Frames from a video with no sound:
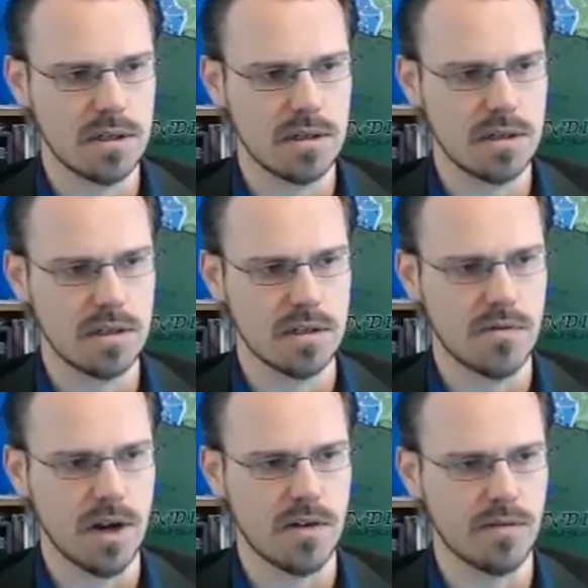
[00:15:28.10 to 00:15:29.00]
Because the
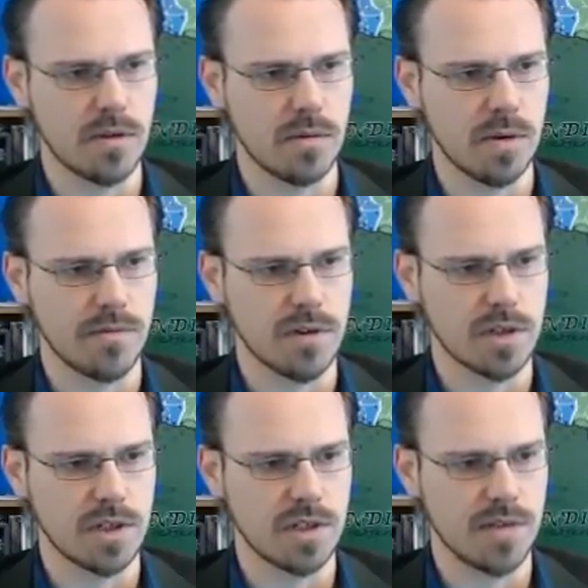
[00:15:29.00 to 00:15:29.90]
Dread Infernal
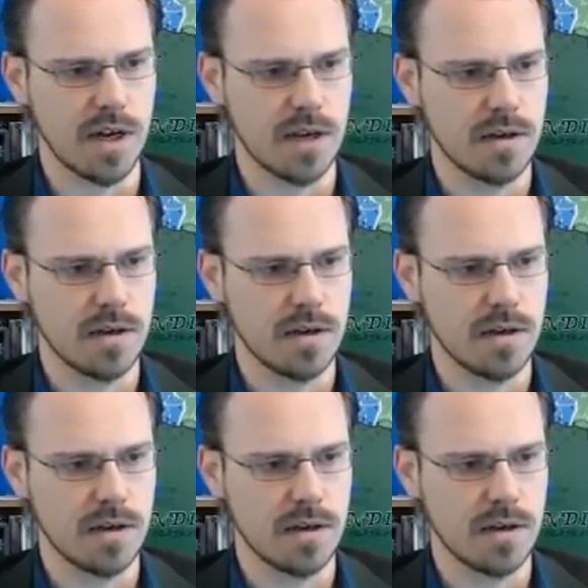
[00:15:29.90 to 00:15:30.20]
version is fine.